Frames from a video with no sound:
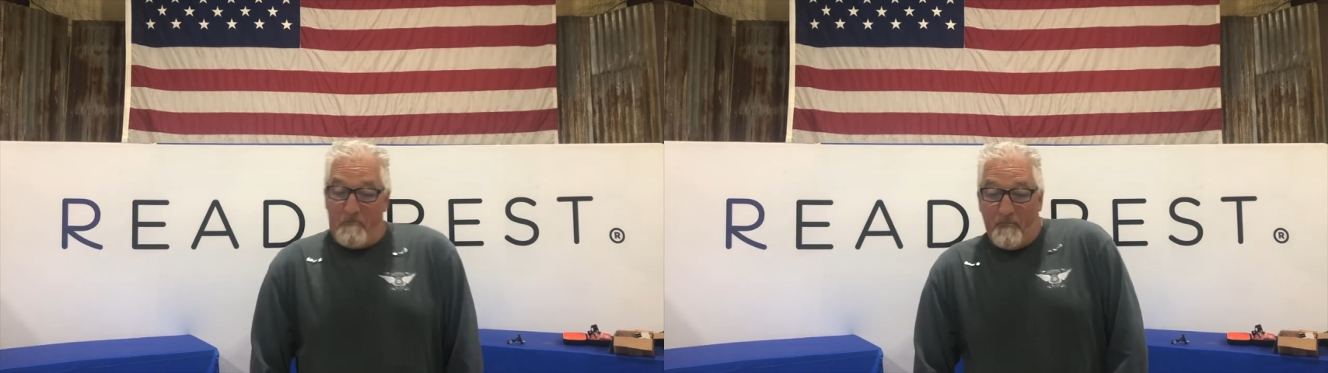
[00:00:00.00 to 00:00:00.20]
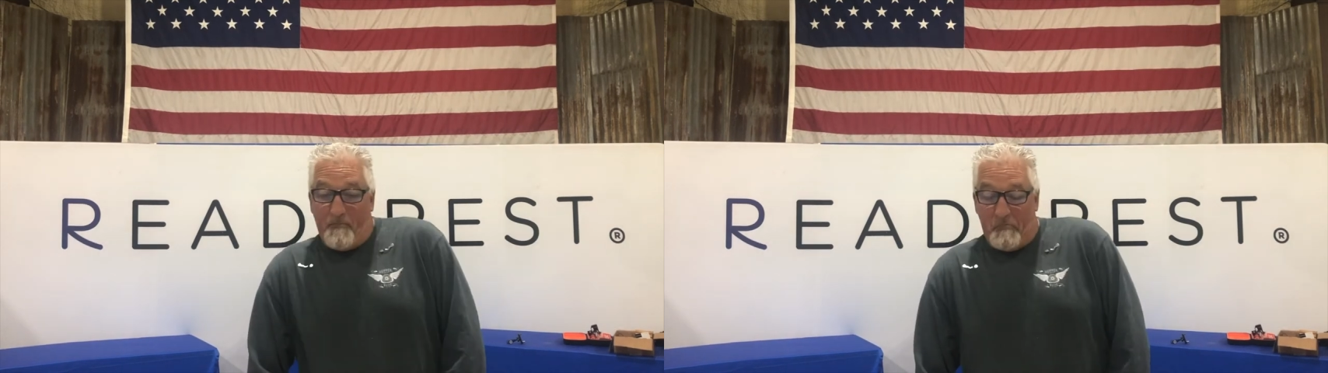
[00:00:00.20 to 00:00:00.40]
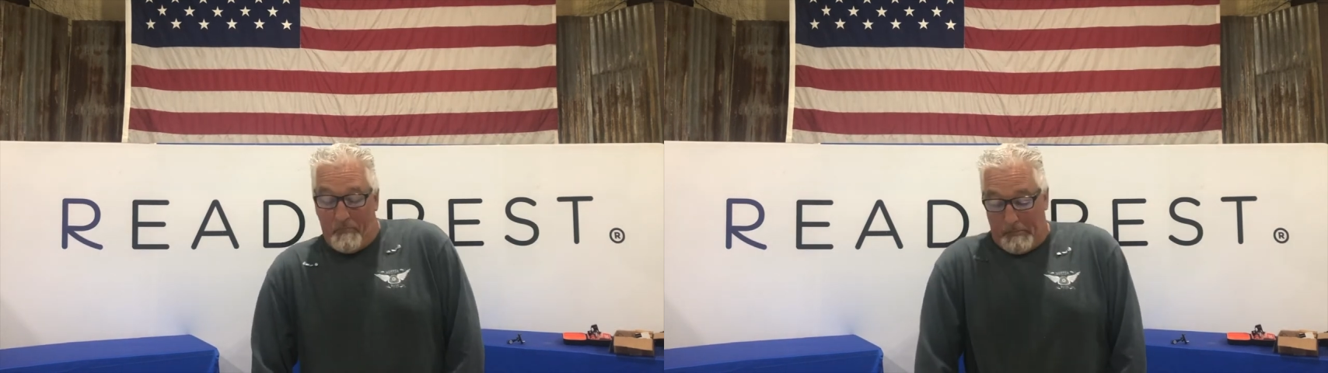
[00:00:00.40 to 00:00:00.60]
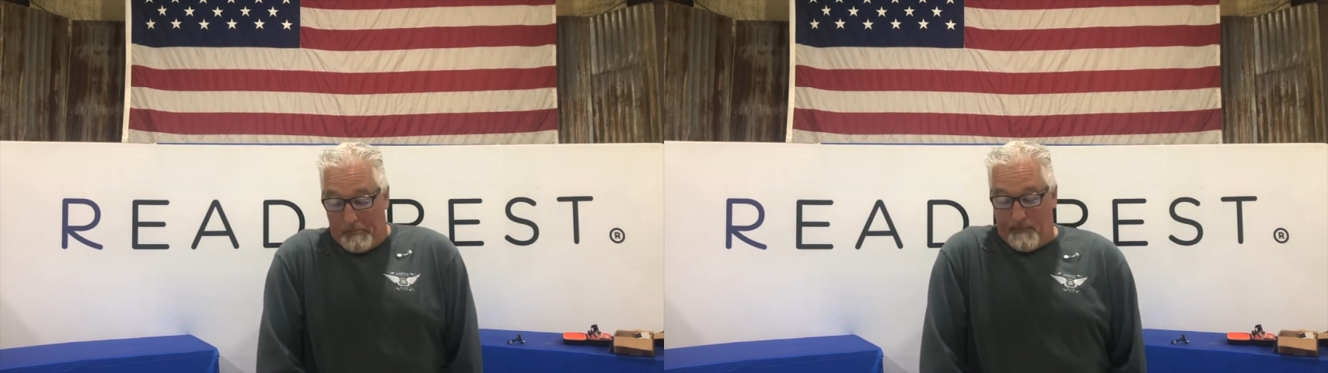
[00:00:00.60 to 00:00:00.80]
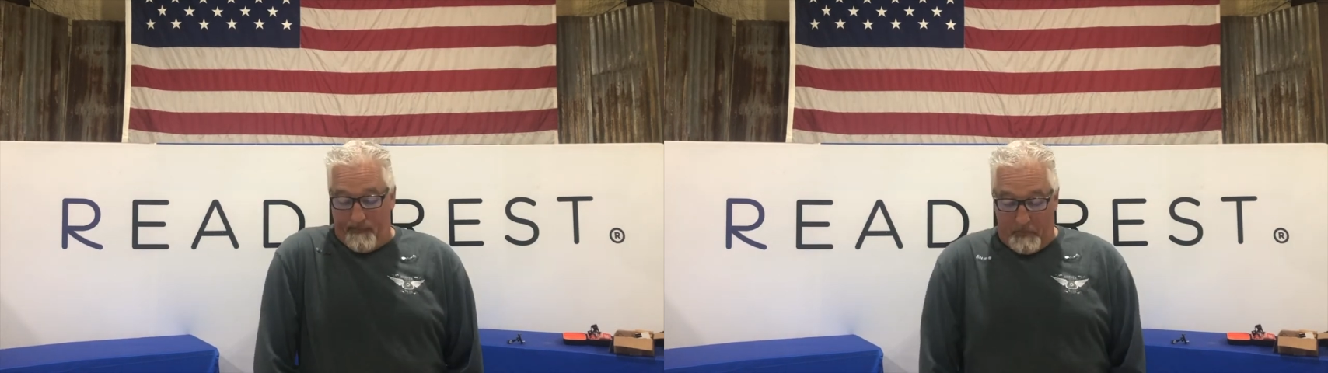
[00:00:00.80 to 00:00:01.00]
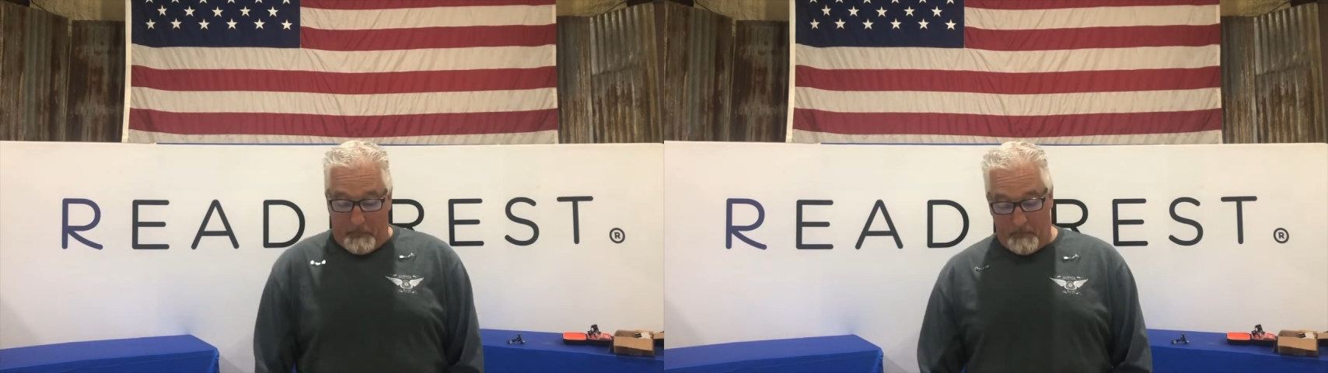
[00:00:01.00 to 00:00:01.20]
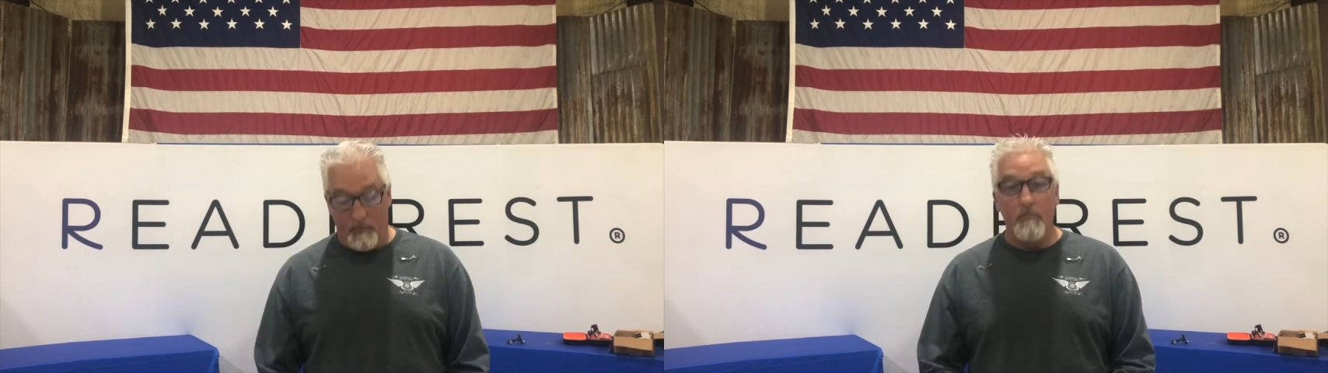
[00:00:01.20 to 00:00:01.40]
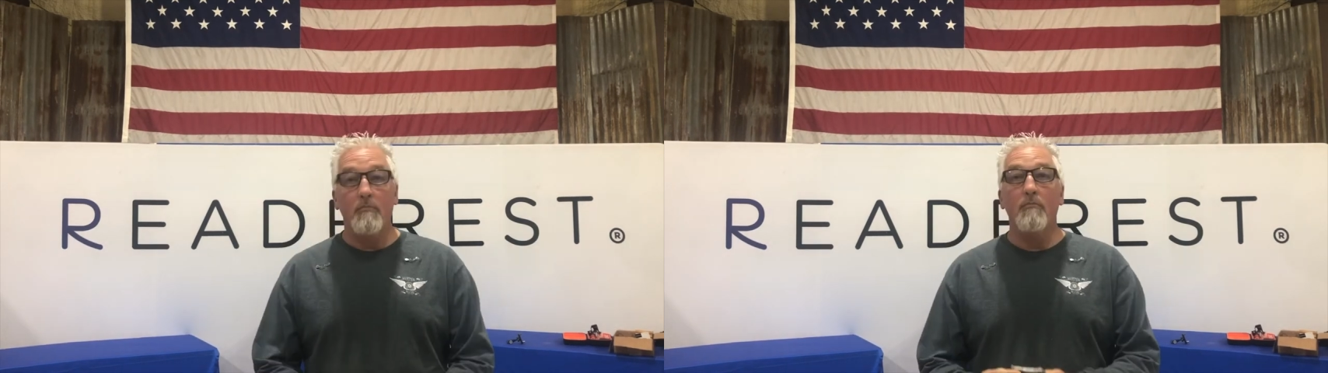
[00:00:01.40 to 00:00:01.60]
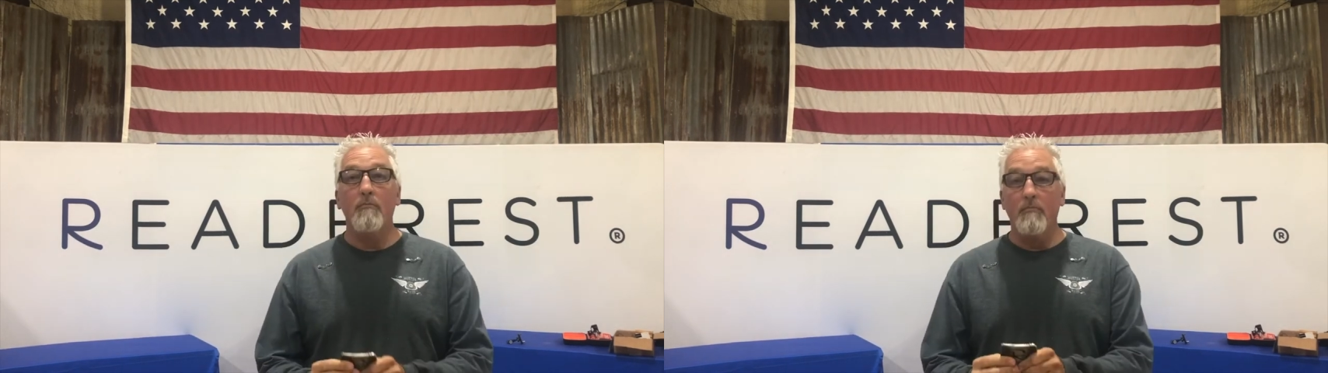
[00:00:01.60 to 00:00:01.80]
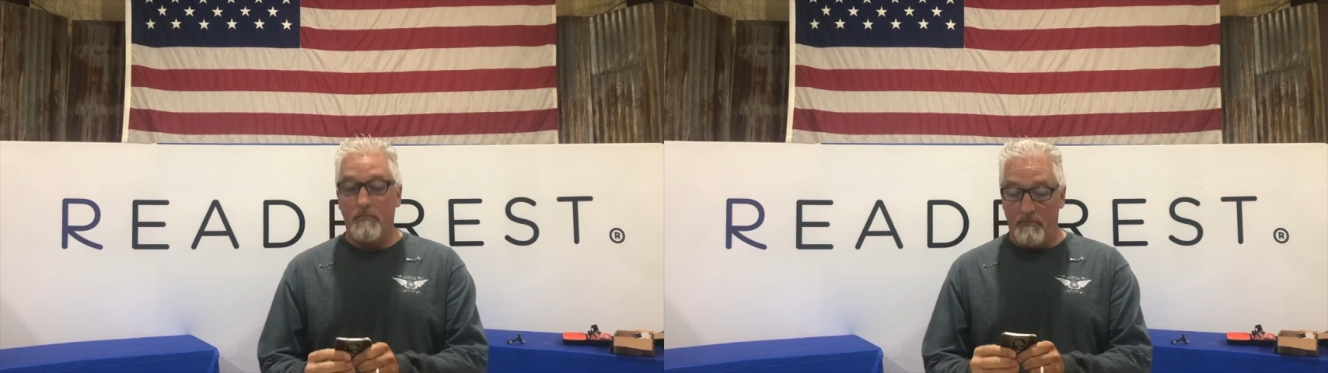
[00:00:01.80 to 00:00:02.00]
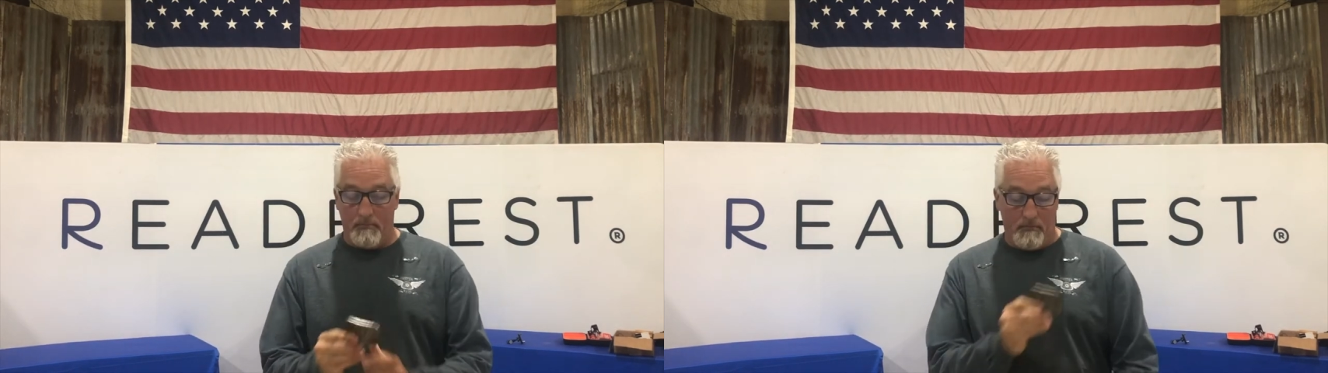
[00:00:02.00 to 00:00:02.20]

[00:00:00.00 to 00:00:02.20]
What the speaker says: Nothing is said.